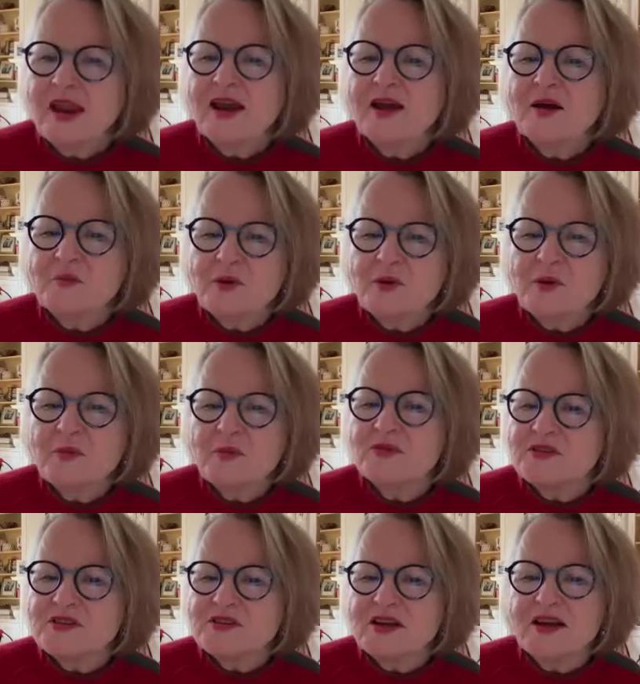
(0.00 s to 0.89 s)
Yeah,
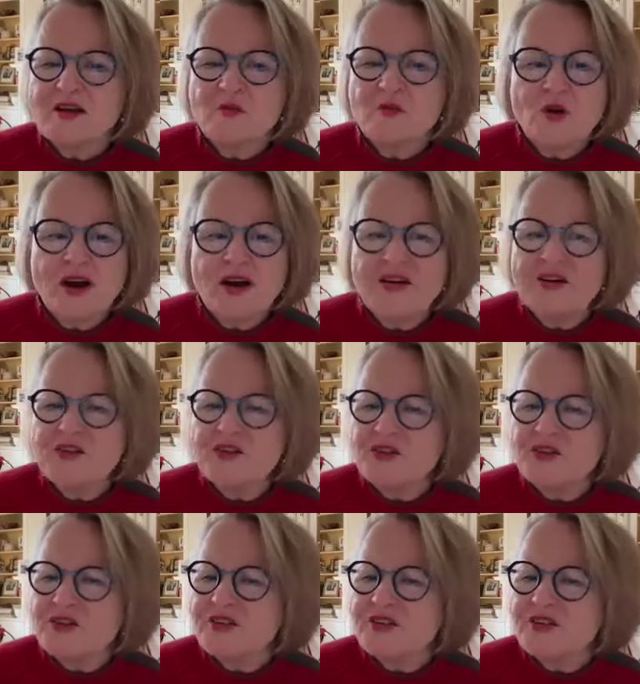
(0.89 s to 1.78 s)
people will say, why are you
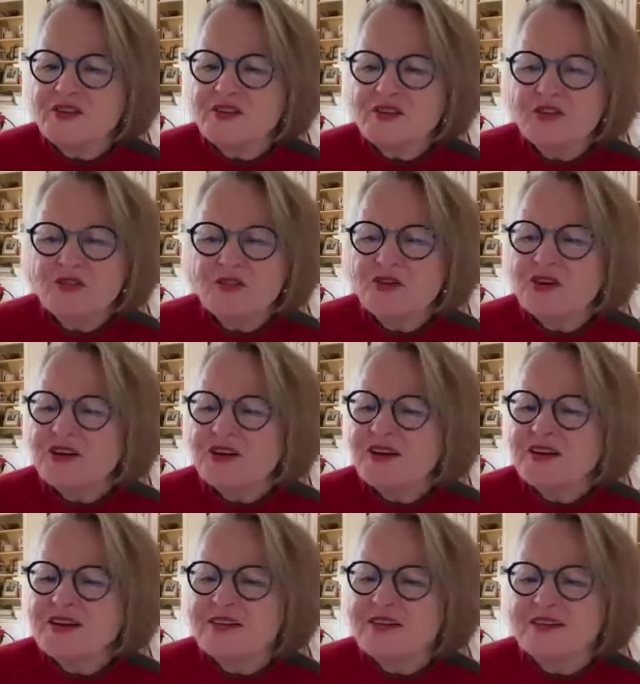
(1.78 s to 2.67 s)
doing this? Your
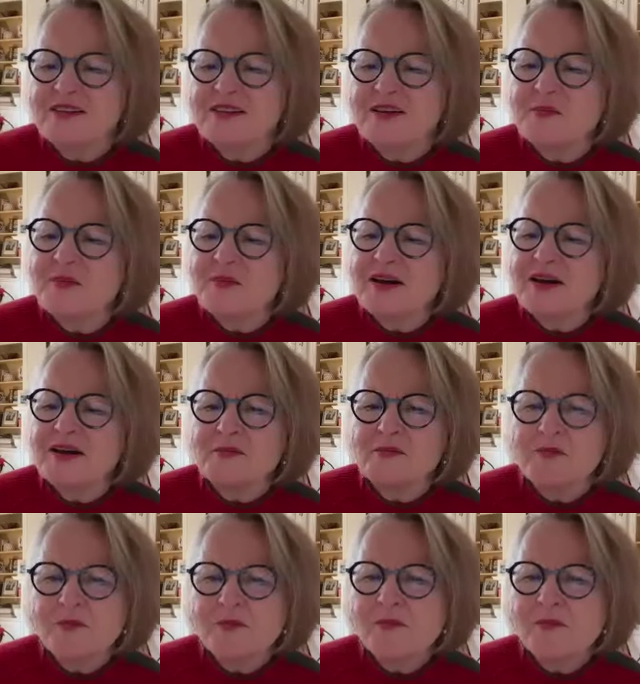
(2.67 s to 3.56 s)
drinking isn't that bad.